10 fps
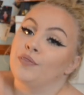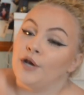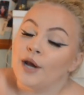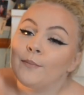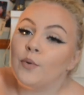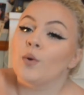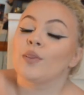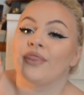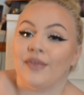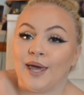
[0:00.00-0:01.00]
the number
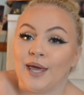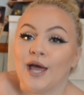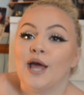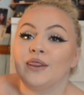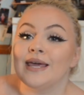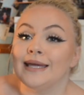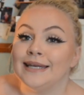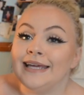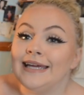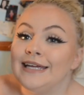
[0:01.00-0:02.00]
one thing that you
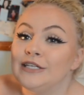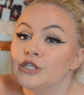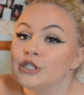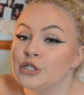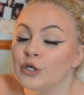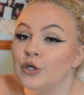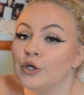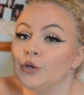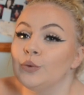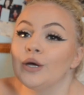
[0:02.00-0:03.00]
need
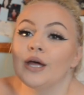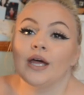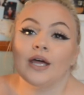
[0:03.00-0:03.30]
to